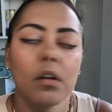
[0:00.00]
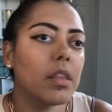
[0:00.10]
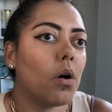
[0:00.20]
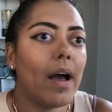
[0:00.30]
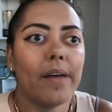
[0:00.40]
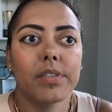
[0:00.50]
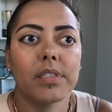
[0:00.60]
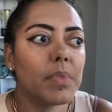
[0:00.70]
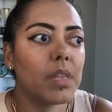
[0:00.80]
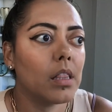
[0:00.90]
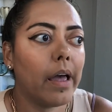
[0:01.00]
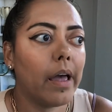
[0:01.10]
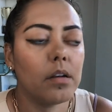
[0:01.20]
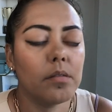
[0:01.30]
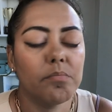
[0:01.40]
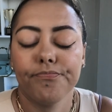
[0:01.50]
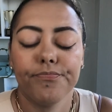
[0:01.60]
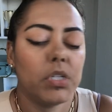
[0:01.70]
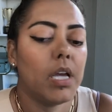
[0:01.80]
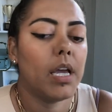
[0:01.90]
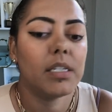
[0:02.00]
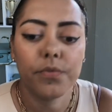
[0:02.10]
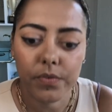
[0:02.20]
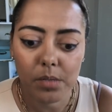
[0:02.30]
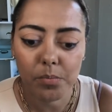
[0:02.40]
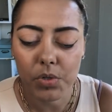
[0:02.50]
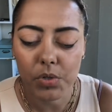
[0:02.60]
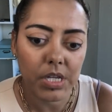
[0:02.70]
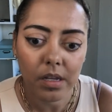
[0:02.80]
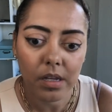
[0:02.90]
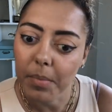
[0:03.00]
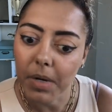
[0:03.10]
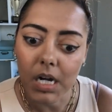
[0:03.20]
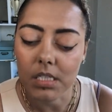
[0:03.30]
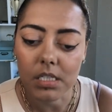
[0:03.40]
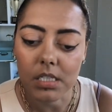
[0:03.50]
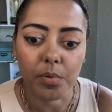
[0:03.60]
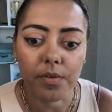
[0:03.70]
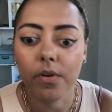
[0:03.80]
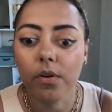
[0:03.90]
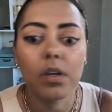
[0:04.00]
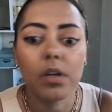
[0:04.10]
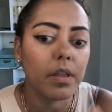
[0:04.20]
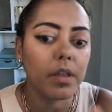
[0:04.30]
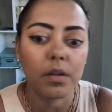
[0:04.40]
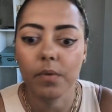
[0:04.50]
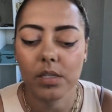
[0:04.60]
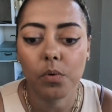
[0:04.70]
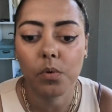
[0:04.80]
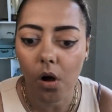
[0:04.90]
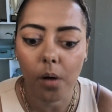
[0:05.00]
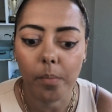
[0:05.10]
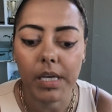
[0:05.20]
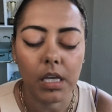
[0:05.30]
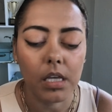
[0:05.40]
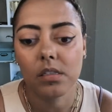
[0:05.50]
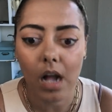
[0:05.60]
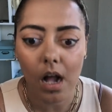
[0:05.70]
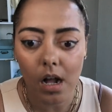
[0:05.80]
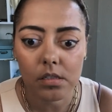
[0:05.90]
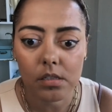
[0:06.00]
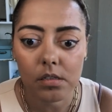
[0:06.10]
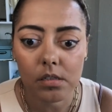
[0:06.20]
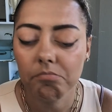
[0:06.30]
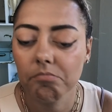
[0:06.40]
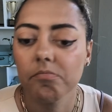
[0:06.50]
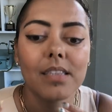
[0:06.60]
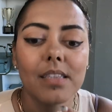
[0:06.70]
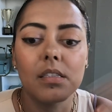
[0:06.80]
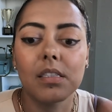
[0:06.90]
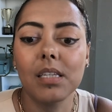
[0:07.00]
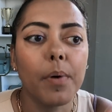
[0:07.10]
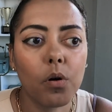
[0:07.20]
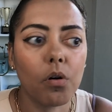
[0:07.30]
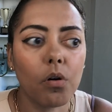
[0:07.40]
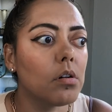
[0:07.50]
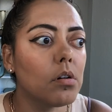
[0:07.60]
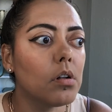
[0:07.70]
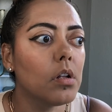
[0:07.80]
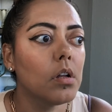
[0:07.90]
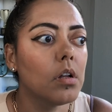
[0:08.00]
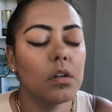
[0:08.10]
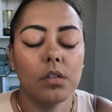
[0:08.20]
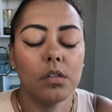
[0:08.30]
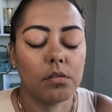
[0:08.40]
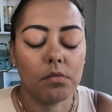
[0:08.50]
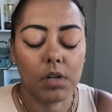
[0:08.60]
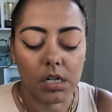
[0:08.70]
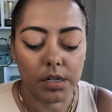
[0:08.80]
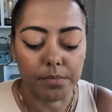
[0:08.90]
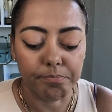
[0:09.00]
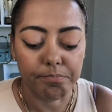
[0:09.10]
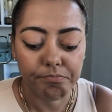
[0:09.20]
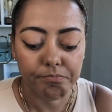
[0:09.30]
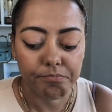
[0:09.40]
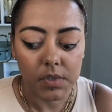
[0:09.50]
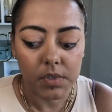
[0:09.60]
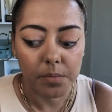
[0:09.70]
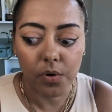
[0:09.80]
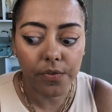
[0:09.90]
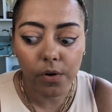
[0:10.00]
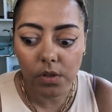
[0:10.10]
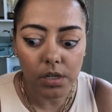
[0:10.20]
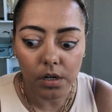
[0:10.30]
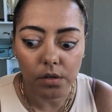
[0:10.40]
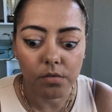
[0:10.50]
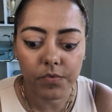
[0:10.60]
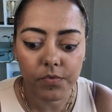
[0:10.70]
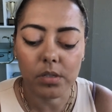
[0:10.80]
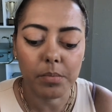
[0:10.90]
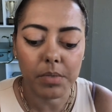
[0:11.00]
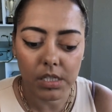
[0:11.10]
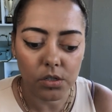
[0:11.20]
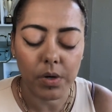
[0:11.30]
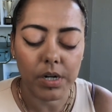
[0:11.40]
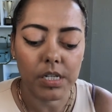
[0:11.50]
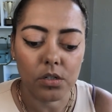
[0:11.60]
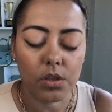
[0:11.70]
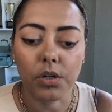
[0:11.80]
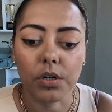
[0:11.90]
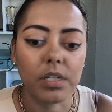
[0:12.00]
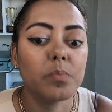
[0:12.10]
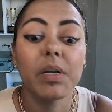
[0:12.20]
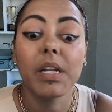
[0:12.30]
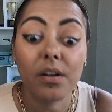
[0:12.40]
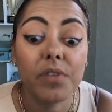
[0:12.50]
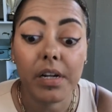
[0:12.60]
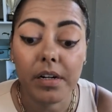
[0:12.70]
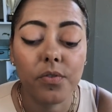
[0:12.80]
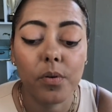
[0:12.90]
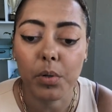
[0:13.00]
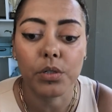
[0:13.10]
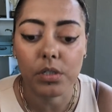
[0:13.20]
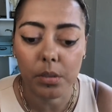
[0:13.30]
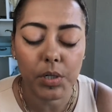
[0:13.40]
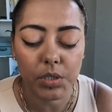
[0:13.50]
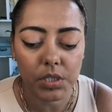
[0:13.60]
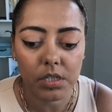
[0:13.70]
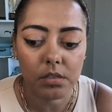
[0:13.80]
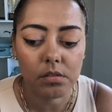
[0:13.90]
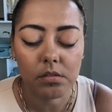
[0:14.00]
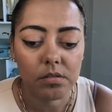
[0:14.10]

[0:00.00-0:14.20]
they'll have something like 10 to 15% in bonds in their portfolio and the rest will all be stocks. Hmm, that's a typical, you know, um, portfolio for somebody in their 20s and 30s, but it could vary from person to person.